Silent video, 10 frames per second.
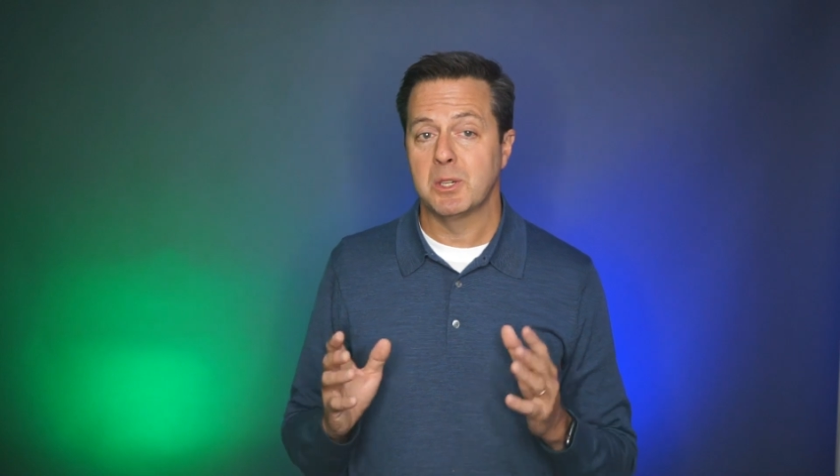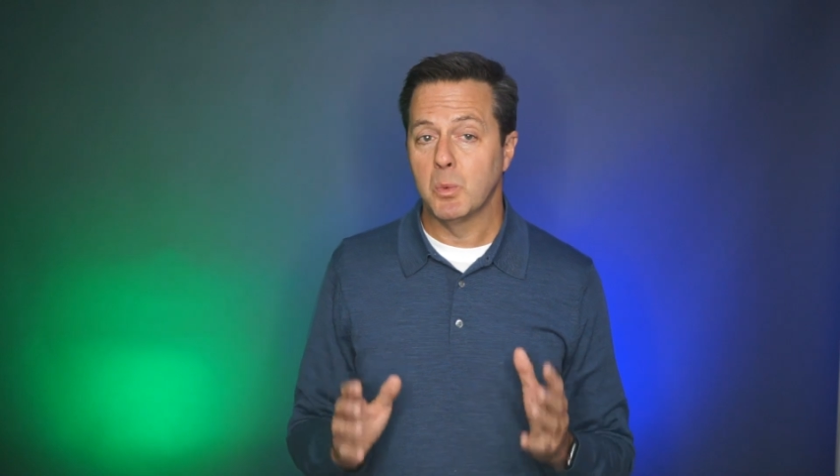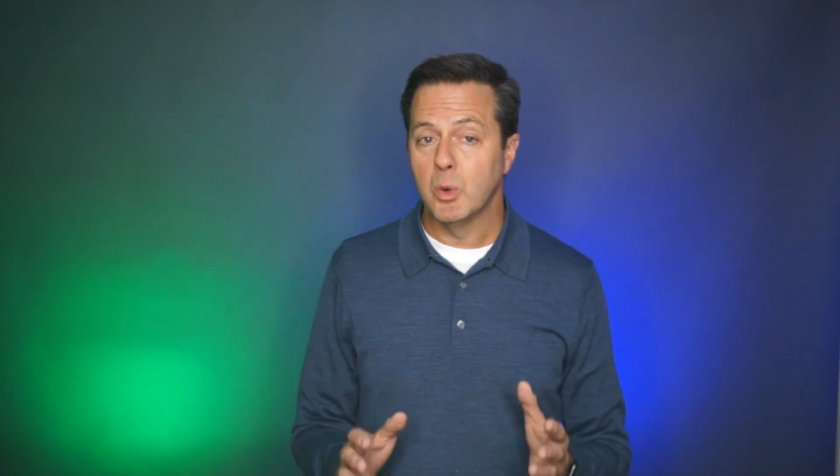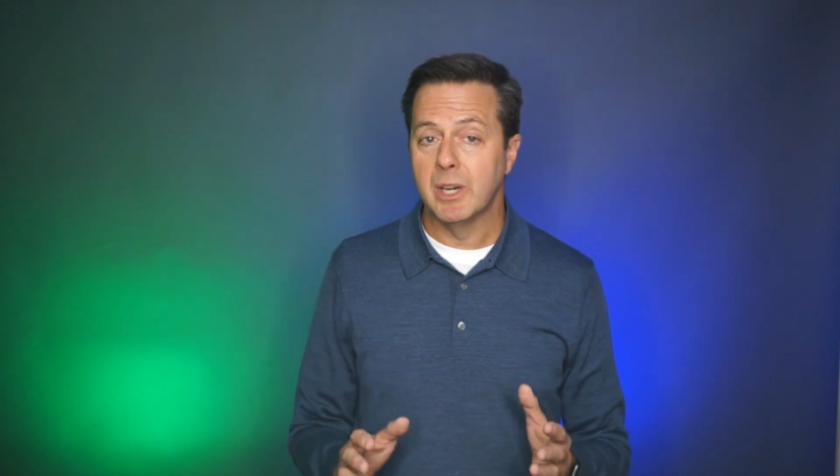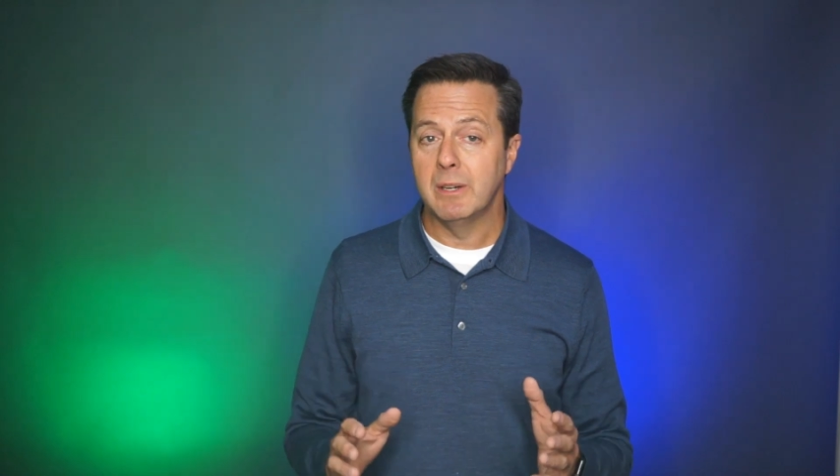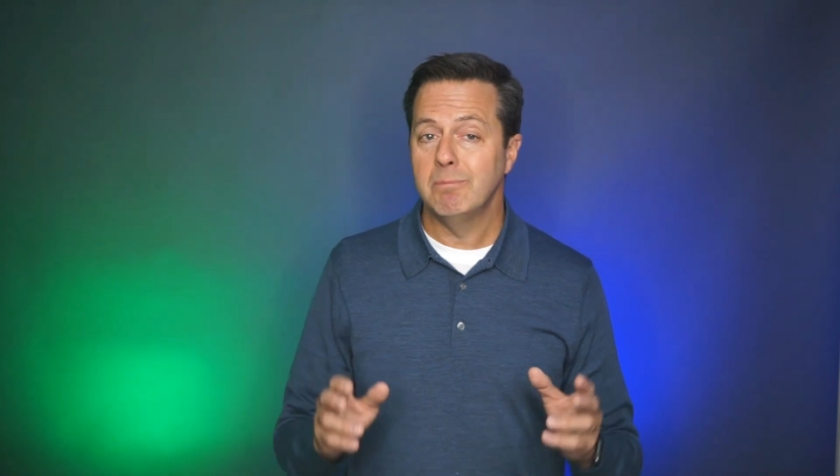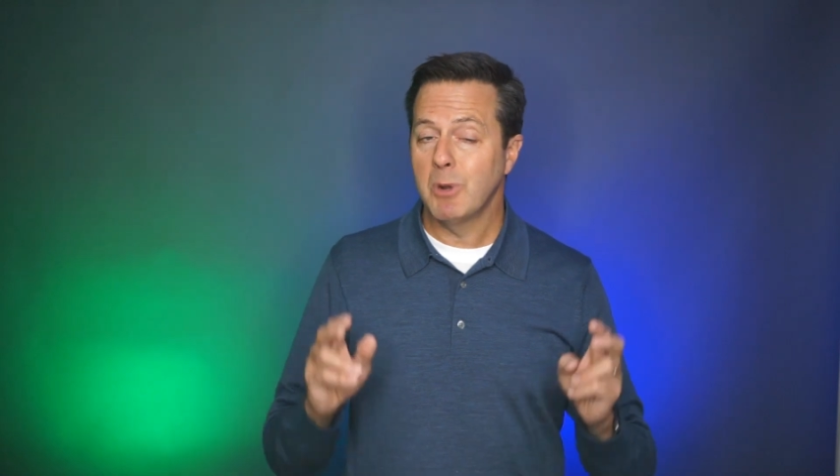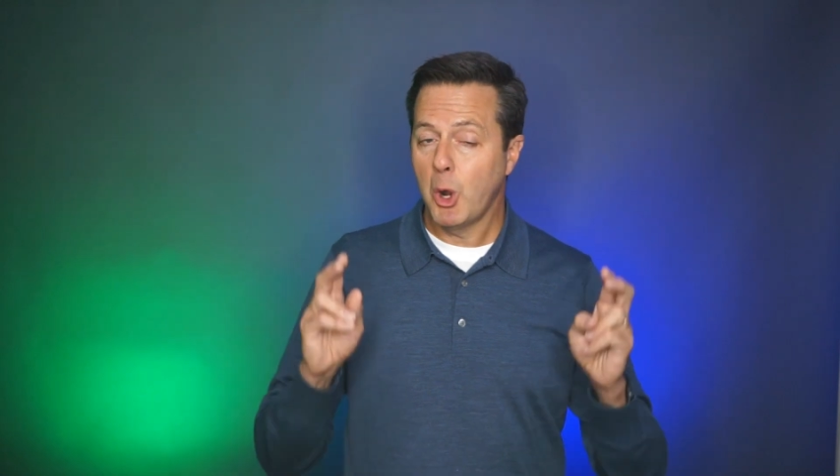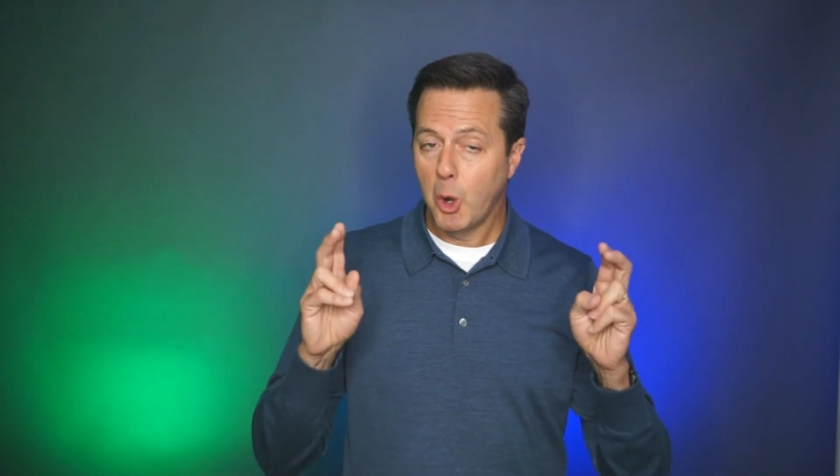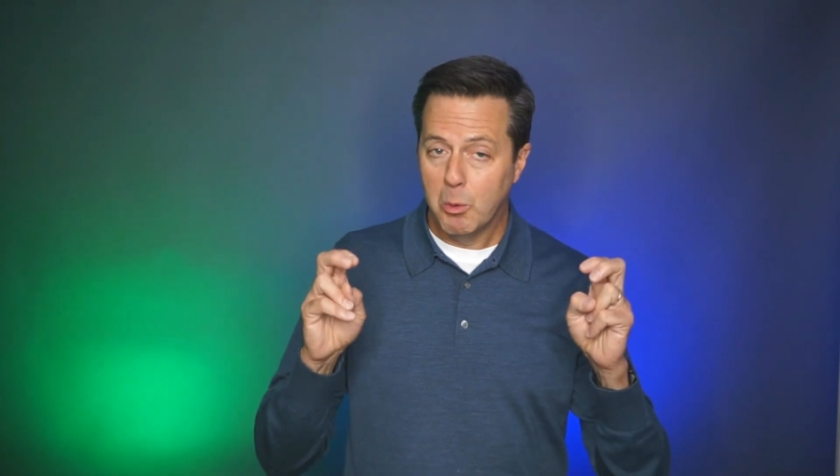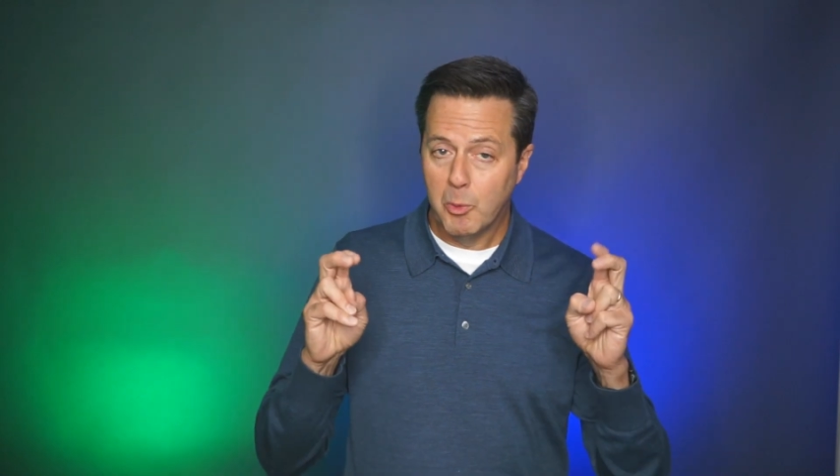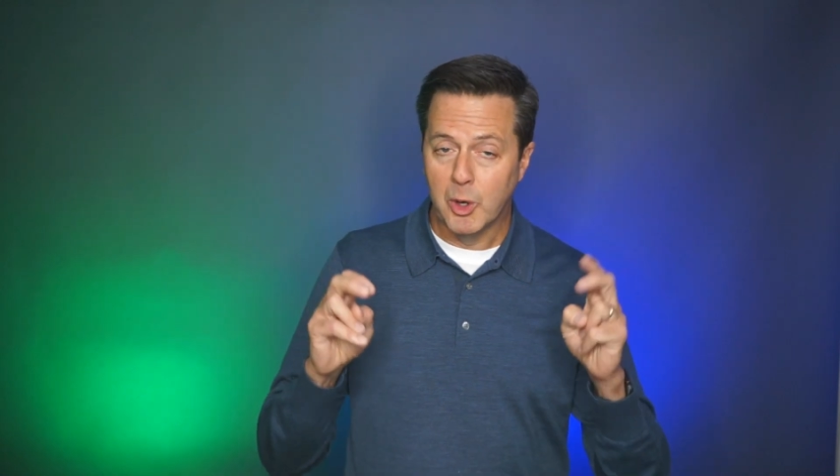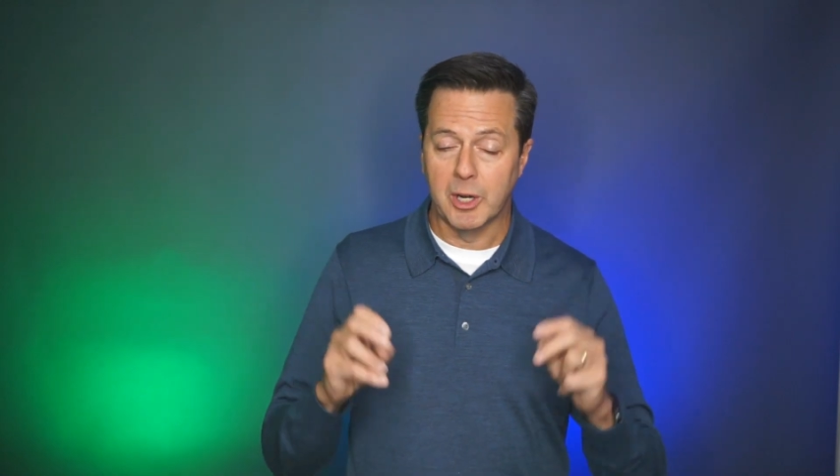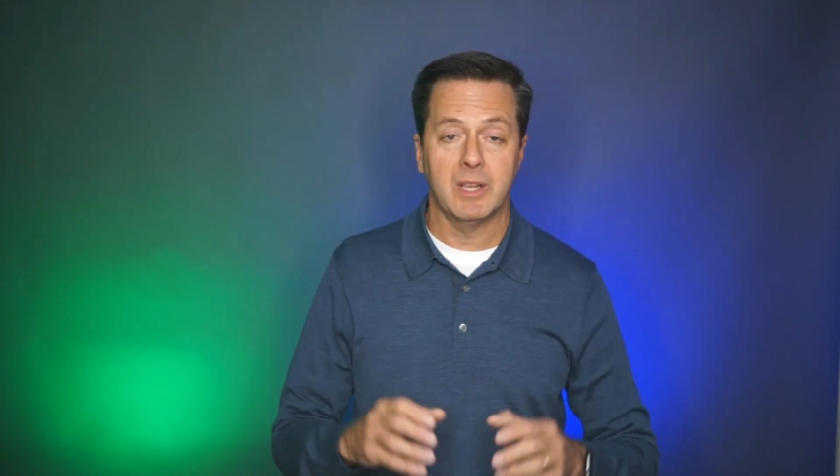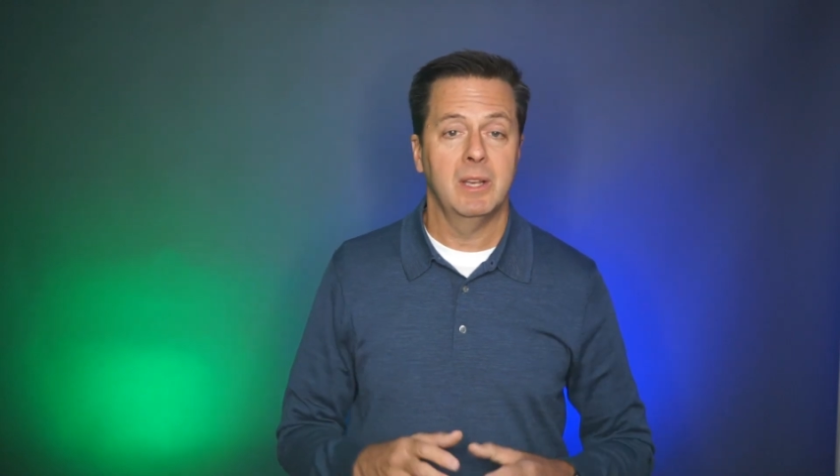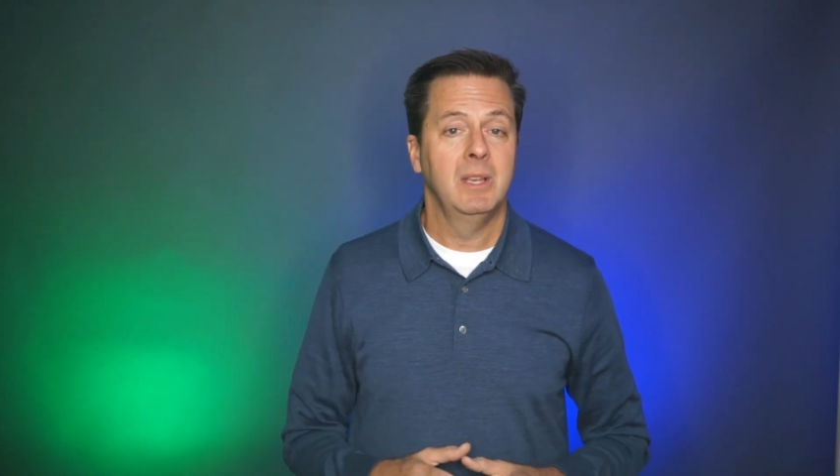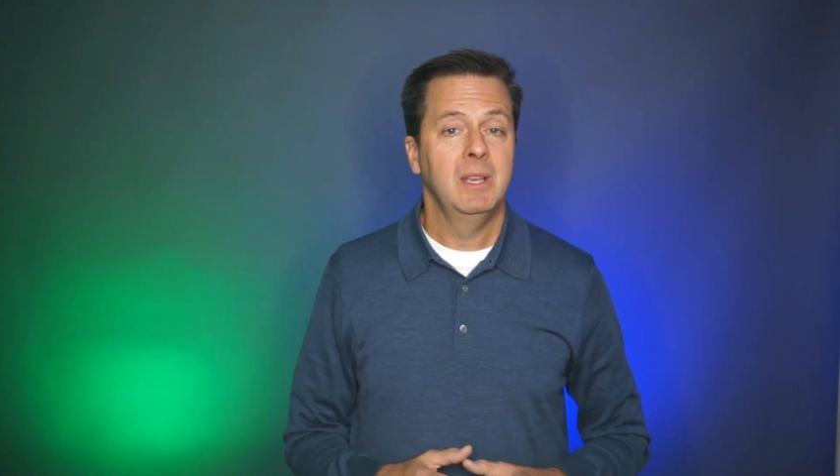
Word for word: and what homework